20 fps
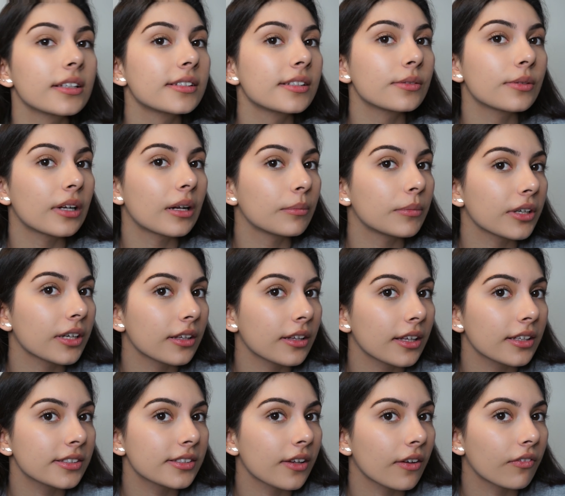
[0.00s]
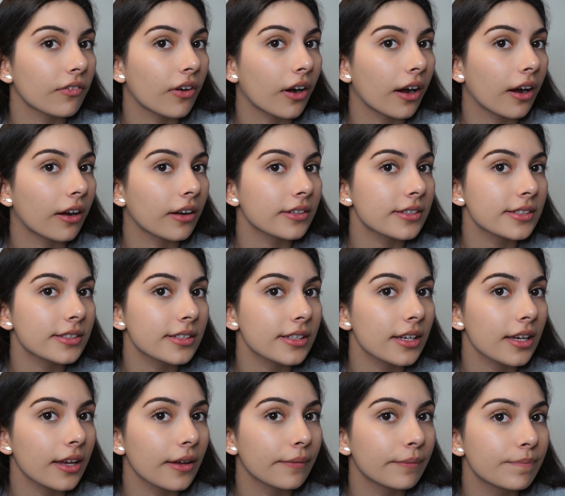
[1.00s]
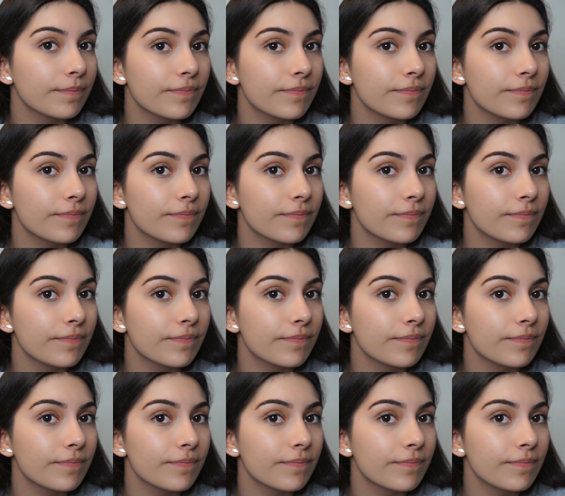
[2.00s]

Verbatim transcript: This is what I'm looking like so far, honestly.